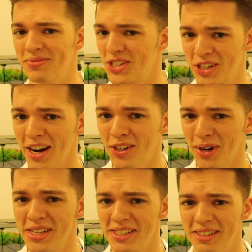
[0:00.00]
which is kind of
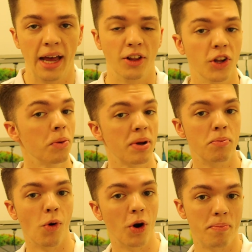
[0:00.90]
crazy. And a little
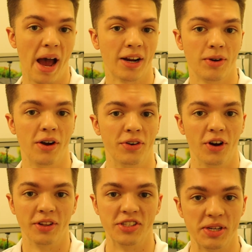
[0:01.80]
bit more background
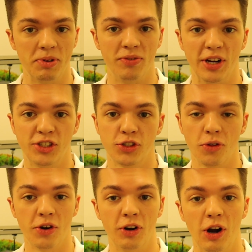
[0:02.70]
on the zebrafish.
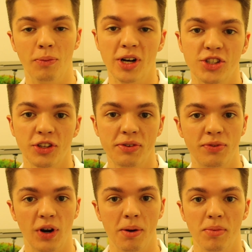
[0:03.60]
So they're originally
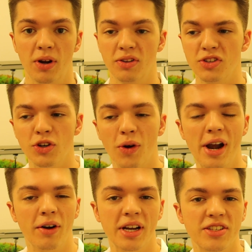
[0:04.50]
from,
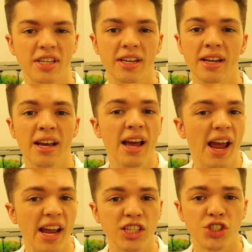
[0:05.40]
areas in
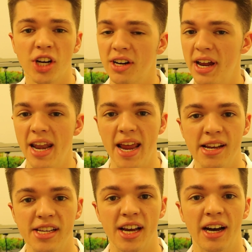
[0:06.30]
Asia and
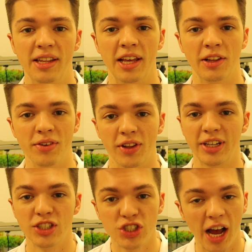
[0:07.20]
India, and they live in
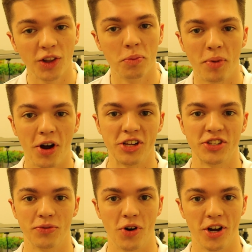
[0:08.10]
like shallow
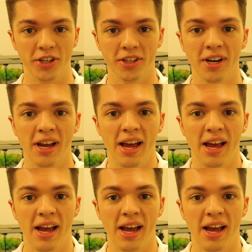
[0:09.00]
bodies of water,